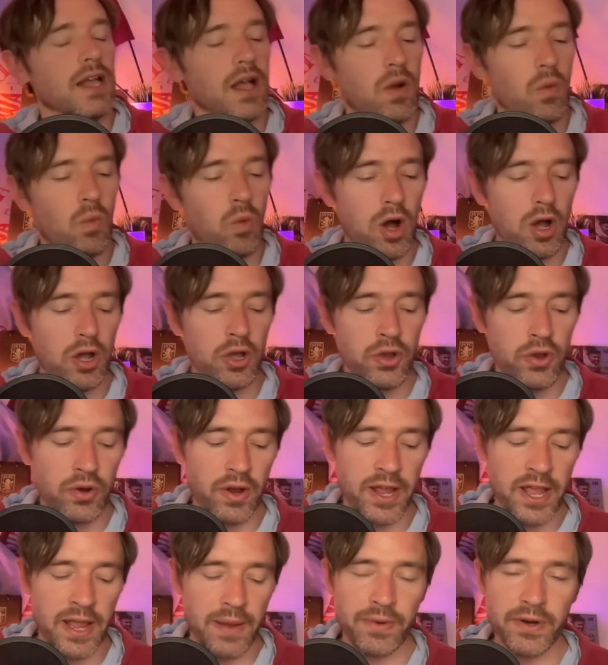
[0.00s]
What
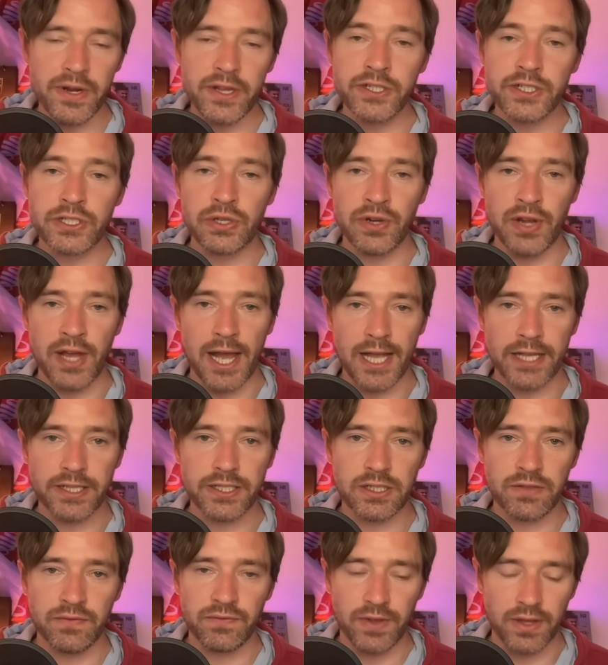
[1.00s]
Unai Emery has done at
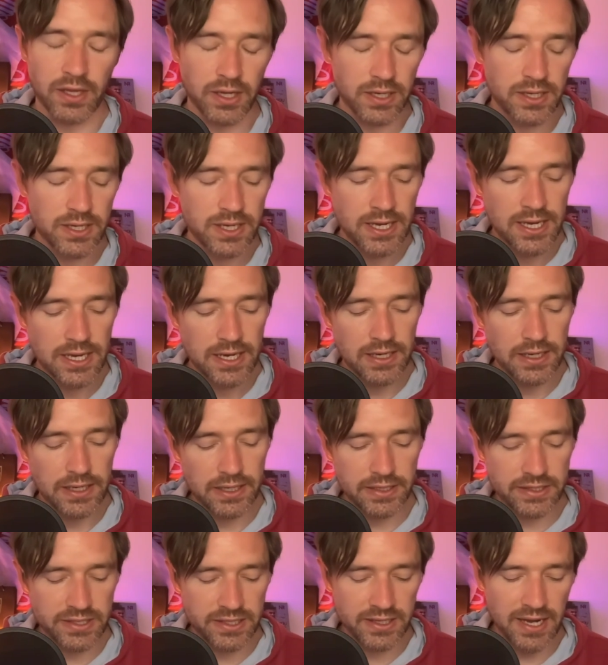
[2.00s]
Aston Villa
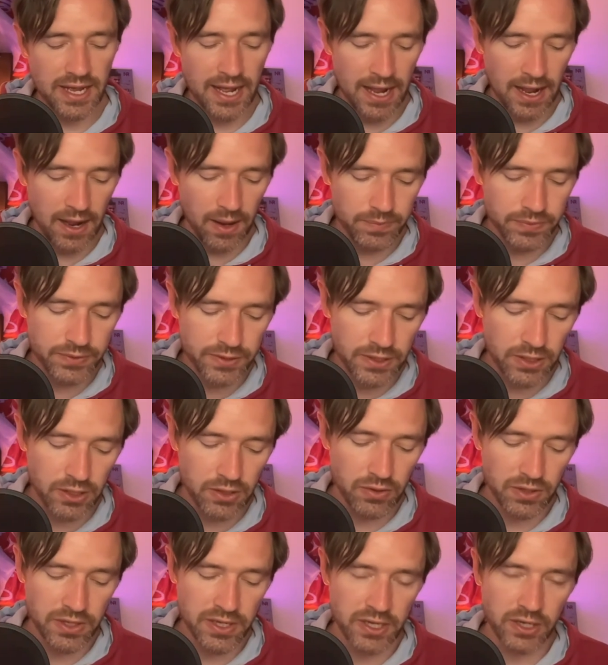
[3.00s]
is an
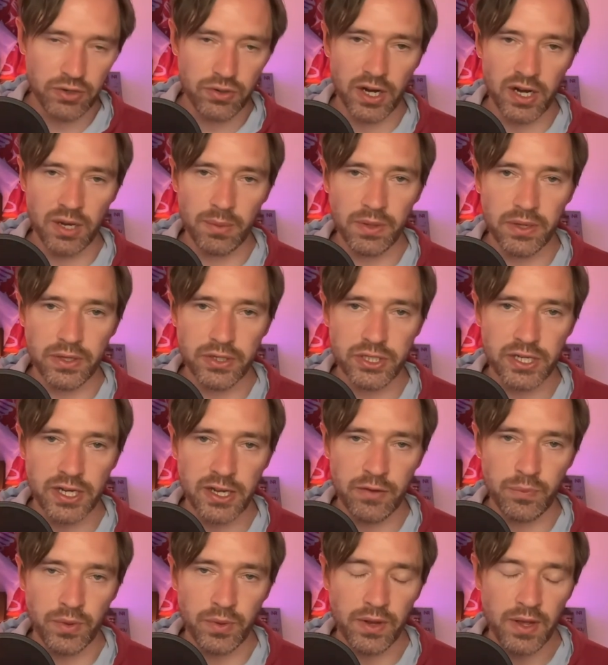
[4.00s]
absolutely incredible
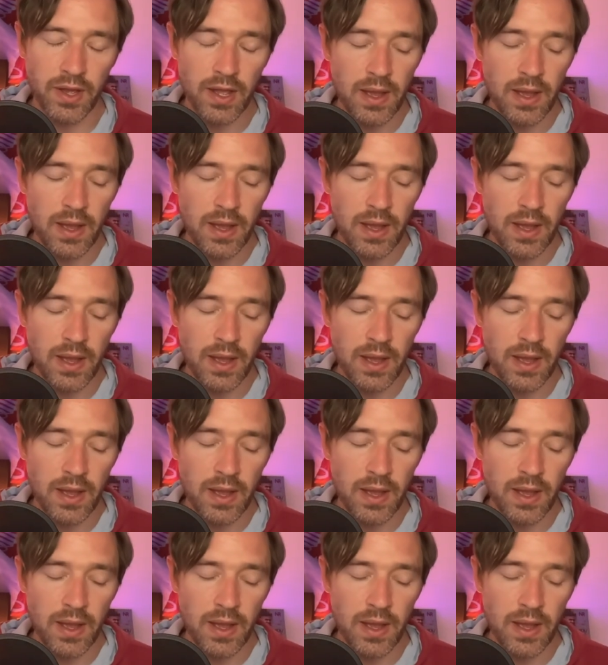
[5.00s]
achievement.